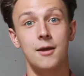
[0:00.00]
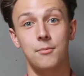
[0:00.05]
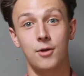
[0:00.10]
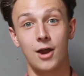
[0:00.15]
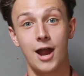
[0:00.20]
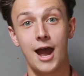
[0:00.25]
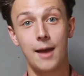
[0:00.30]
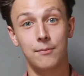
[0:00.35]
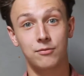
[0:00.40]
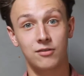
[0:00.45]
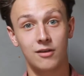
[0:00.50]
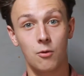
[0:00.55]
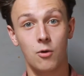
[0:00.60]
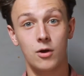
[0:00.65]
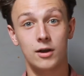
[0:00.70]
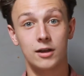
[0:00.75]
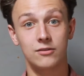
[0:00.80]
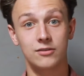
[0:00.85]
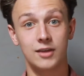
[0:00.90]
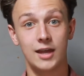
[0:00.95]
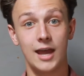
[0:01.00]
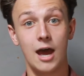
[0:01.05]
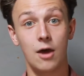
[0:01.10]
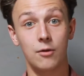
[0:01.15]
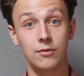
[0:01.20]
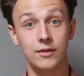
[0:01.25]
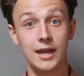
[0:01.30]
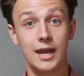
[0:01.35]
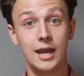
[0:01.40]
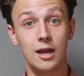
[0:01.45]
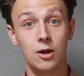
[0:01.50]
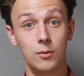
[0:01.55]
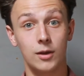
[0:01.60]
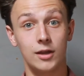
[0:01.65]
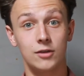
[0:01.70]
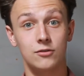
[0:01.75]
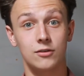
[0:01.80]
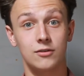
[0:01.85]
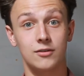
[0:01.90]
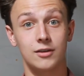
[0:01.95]
perhaps I want to say how the
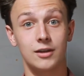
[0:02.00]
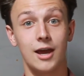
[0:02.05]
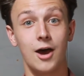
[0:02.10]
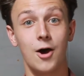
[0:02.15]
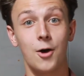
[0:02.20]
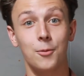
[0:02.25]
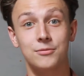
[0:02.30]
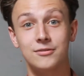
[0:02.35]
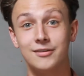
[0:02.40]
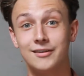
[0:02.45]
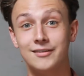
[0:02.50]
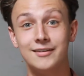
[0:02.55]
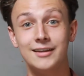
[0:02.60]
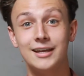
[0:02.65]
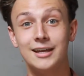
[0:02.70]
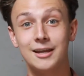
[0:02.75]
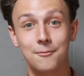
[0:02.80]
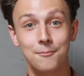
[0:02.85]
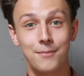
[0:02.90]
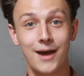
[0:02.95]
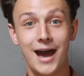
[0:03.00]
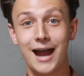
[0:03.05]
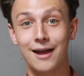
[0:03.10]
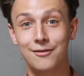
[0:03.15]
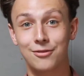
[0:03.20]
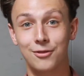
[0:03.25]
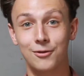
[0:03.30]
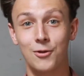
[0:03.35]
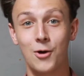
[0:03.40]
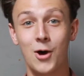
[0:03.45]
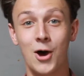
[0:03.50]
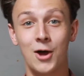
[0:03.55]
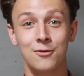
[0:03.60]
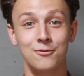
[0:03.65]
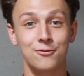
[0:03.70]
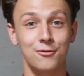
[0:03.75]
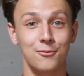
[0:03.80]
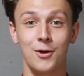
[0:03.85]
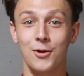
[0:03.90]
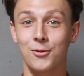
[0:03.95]
aeration is going to help to decompact the lawn
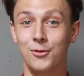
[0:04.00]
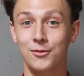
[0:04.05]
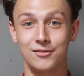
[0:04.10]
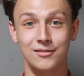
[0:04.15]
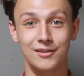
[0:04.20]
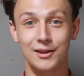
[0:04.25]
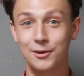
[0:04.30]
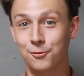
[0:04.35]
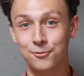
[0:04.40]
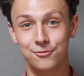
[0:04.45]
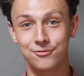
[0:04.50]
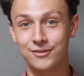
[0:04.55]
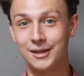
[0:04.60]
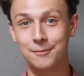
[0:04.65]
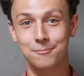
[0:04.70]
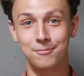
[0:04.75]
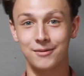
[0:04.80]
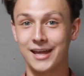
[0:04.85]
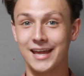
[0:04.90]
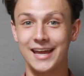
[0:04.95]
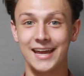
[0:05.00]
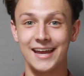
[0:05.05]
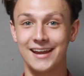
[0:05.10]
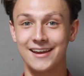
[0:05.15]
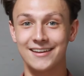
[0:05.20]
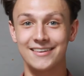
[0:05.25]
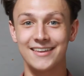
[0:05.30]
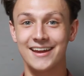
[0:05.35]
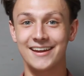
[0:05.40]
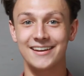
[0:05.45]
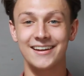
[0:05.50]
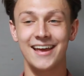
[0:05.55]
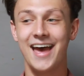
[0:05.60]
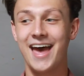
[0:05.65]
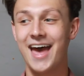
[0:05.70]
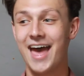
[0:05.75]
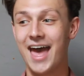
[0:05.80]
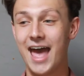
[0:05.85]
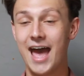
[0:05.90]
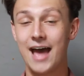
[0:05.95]
from all those little feet playing in it,
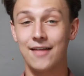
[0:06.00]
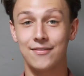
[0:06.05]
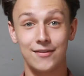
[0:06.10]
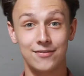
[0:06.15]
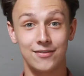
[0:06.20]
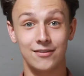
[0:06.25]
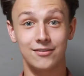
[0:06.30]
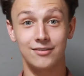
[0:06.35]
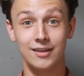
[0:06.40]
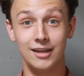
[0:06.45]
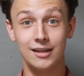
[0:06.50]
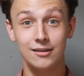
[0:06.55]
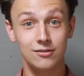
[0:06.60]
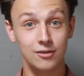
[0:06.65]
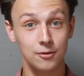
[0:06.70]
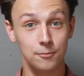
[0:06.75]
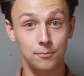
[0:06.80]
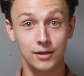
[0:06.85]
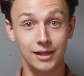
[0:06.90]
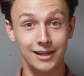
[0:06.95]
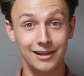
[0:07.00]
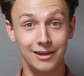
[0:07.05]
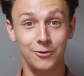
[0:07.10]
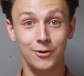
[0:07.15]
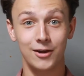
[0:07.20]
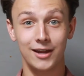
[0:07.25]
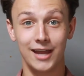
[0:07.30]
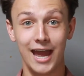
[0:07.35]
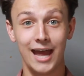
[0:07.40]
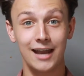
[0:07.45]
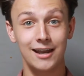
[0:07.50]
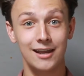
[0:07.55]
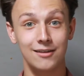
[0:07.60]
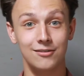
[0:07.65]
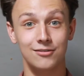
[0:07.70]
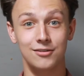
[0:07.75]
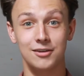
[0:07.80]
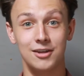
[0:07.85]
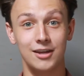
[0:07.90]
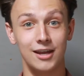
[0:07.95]
and that the seed's completely organic,
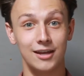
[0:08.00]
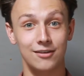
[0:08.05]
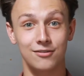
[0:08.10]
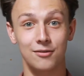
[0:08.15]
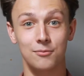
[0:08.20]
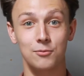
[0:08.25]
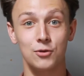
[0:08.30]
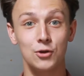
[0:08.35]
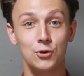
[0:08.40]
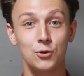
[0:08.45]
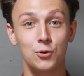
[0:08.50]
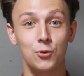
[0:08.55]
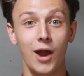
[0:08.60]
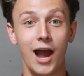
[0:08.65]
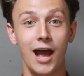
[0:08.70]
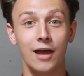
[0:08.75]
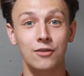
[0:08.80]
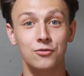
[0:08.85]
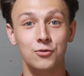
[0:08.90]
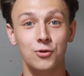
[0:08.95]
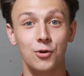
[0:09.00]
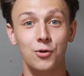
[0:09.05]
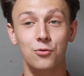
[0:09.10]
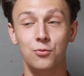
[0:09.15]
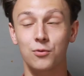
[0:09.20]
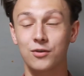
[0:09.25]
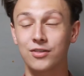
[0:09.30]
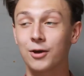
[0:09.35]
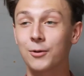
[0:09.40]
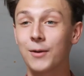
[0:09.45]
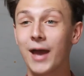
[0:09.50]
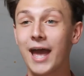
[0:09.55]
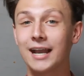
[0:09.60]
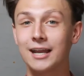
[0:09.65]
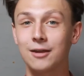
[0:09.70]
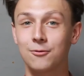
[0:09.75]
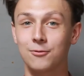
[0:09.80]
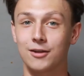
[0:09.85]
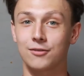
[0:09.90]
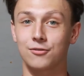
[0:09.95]
so you get some new grass growth without
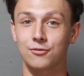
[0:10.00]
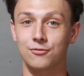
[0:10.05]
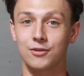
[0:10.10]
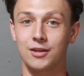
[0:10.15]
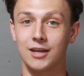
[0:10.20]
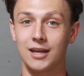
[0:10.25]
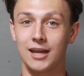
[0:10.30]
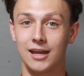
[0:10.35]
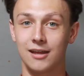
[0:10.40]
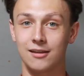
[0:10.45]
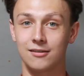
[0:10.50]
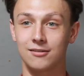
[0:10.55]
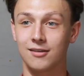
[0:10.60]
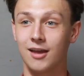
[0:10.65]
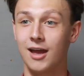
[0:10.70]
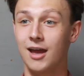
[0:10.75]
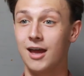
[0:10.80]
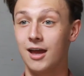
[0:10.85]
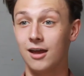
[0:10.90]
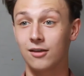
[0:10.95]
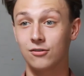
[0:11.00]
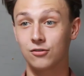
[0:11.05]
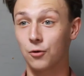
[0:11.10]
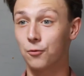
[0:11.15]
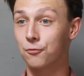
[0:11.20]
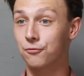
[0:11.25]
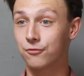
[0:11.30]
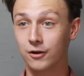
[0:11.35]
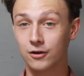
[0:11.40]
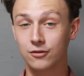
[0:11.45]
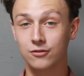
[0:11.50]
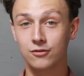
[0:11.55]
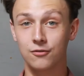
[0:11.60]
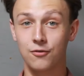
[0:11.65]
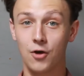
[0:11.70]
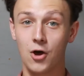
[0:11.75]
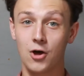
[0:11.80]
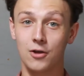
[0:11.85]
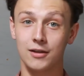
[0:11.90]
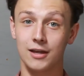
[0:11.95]
any risk for the kids. So first
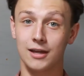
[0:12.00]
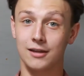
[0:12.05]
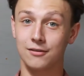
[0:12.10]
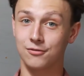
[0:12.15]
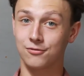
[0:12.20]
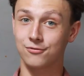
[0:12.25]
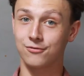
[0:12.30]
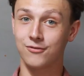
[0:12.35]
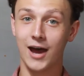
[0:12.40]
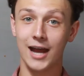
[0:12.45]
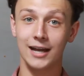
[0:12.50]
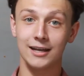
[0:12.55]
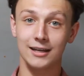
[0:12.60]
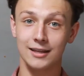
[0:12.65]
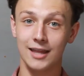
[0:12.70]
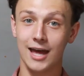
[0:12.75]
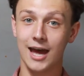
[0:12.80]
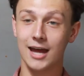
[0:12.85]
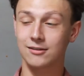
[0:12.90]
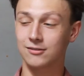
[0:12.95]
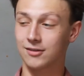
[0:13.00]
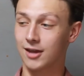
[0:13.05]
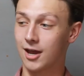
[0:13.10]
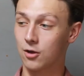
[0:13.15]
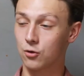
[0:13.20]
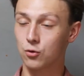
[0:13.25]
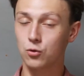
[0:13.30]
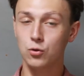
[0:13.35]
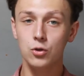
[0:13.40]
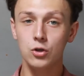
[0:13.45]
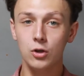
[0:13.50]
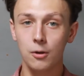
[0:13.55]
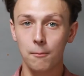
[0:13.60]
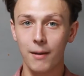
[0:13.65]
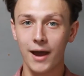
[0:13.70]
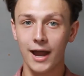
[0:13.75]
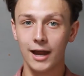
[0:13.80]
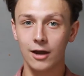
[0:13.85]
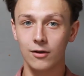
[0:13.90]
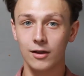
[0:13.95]
of all is finding that uh, who your
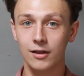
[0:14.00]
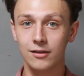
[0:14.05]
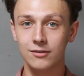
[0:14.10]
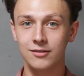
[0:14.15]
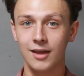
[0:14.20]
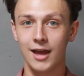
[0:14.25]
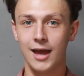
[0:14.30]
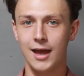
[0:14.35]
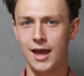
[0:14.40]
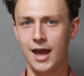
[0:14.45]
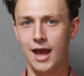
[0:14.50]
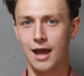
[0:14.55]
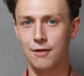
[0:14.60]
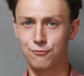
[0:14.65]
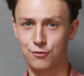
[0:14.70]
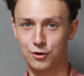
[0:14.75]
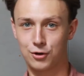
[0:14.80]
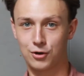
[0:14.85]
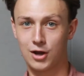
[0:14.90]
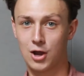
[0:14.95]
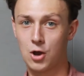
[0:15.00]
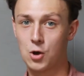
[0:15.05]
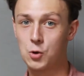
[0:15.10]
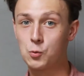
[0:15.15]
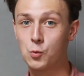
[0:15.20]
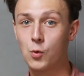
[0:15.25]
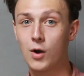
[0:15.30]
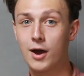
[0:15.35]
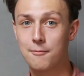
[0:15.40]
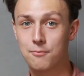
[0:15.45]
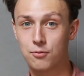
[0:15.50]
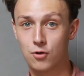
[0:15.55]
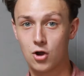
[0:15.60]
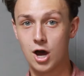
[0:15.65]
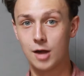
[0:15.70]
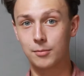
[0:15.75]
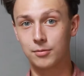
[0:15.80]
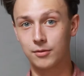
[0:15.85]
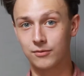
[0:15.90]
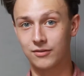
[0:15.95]
buyer is and figuring out what
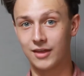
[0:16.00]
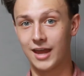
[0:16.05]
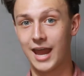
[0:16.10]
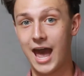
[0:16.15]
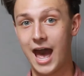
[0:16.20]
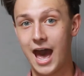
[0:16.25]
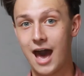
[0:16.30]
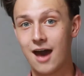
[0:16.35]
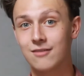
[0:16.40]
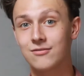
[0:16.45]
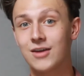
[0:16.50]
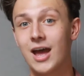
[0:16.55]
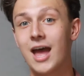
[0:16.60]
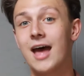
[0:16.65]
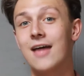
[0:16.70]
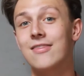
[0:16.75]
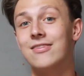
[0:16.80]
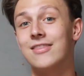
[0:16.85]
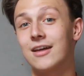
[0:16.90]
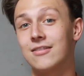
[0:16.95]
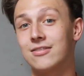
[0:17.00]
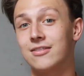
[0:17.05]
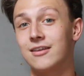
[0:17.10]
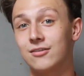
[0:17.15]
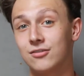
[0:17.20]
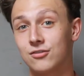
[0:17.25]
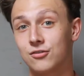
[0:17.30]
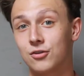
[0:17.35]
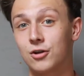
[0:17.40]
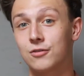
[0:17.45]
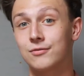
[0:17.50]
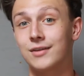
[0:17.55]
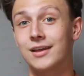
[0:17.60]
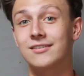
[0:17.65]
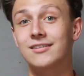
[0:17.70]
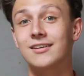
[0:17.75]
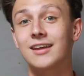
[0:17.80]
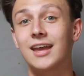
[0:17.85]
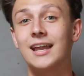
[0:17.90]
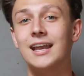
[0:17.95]
problems they have that this
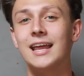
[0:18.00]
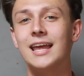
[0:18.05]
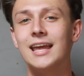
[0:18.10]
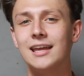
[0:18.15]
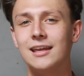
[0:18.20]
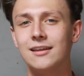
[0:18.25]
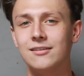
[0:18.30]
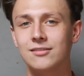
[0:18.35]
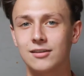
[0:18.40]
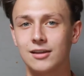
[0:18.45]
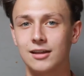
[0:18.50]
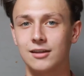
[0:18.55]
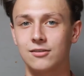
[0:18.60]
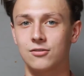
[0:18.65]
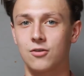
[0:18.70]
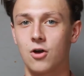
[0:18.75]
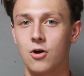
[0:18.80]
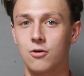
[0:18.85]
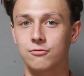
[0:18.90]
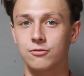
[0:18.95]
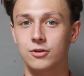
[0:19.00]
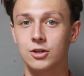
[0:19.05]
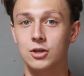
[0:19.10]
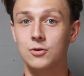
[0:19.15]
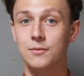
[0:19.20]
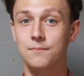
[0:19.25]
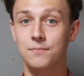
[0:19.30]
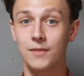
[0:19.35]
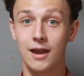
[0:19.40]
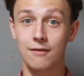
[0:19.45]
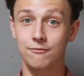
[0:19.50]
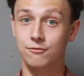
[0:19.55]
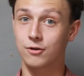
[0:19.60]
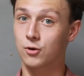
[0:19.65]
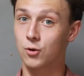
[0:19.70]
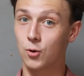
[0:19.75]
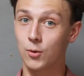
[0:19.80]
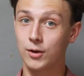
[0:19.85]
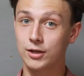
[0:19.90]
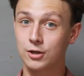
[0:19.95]
service can easily solve for you. And for
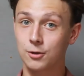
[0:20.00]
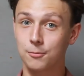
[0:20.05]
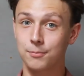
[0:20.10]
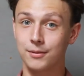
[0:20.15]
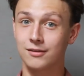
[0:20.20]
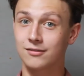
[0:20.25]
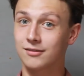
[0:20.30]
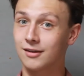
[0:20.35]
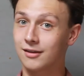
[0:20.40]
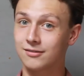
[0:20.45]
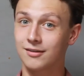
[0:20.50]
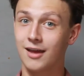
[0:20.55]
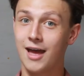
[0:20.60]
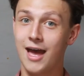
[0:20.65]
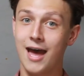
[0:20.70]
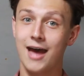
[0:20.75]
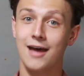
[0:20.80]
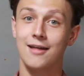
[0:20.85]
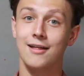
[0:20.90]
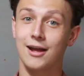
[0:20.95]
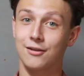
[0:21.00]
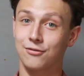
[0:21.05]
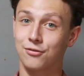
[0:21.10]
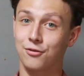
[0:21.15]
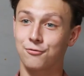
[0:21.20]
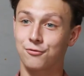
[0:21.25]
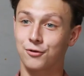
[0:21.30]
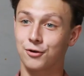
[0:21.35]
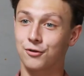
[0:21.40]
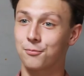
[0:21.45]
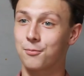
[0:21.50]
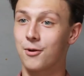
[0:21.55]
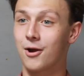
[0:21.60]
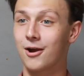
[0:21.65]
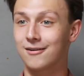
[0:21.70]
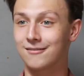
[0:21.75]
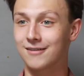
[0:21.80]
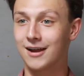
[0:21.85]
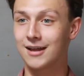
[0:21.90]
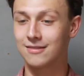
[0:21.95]
growing your business, that's the first
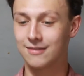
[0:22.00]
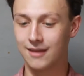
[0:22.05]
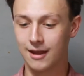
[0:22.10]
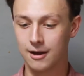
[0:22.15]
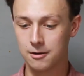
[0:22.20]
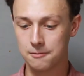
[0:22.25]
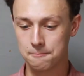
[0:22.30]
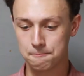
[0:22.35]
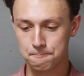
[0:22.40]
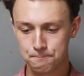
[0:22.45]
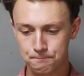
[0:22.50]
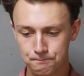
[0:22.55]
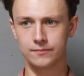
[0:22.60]
part right there.